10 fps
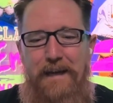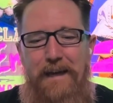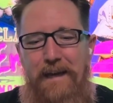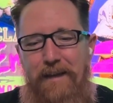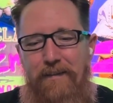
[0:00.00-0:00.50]

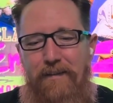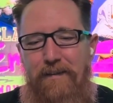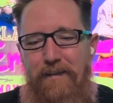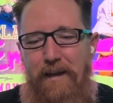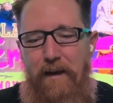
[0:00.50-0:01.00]

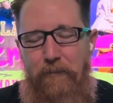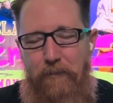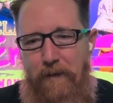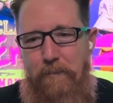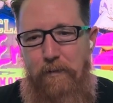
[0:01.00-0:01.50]
It's a
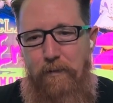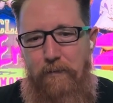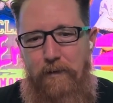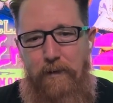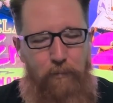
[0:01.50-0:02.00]
fun
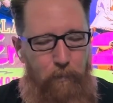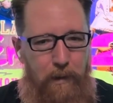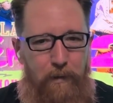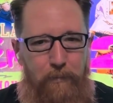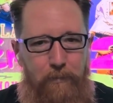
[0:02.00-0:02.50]
movie as
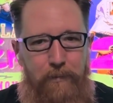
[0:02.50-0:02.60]
well.